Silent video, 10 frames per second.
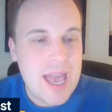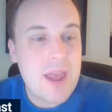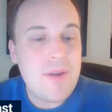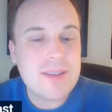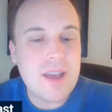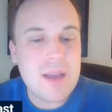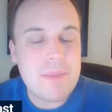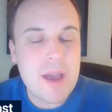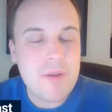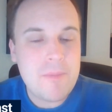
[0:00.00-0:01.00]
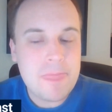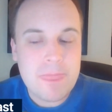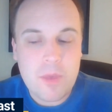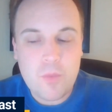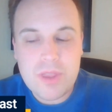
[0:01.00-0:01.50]
And I want to talk about
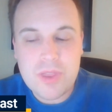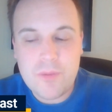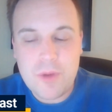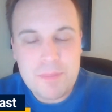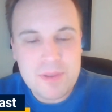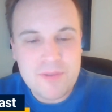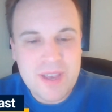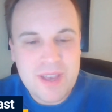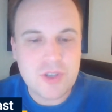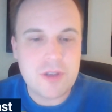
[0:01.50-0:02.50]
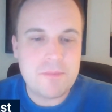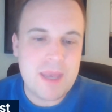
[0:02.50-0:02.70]
what the ripple effects could